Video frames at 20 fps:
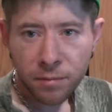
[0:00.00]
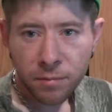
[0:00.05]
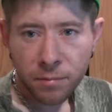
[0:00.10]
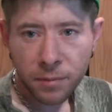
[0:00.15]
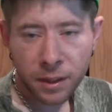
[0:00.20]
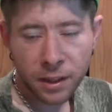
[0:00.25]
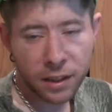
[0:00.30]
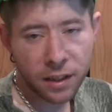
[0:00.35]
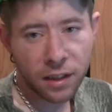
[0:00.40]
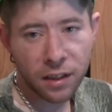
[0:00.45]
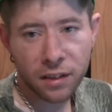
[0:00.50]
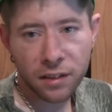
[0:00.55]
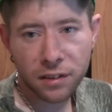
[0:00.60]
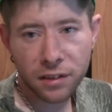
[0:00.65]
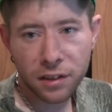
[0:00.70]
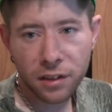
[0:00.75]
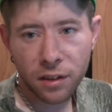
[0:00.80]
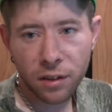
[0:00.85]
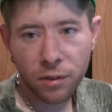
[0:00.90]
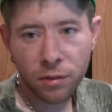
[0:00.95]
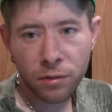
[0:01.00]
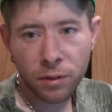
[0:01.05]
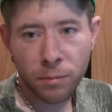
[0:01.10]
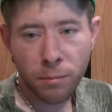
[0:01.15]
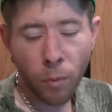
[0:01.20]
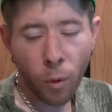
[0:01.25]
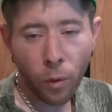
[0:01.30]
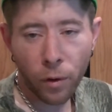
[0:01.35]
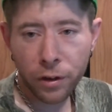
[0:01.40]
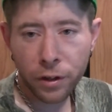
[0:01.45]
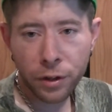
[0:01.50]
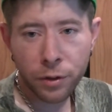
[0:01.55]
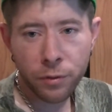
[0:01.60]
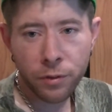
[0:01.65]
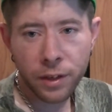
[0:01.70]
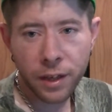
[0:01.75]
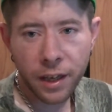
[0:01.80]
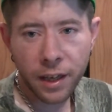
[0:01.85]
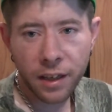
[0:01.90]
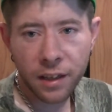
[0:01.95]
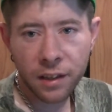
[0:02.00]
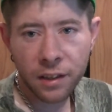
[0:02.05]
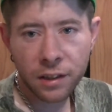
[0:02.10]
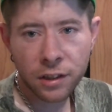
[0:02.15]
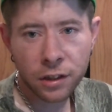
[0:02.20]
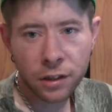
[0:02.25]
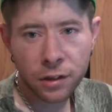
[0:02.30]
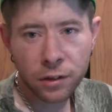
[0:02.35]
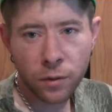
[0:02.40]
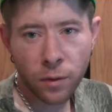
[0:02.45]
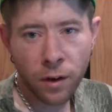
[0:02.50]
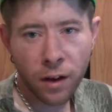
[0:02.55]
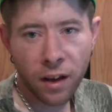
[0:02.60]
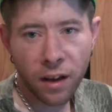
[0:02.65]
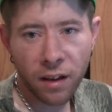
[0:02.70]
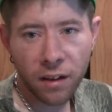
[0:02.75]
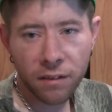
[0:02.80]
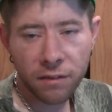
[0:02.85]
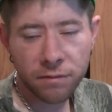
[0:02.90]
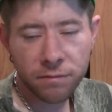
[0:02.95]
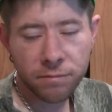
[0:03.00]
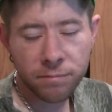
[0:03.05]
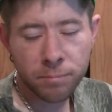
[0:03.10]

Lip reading: because, the more you get, it's just going to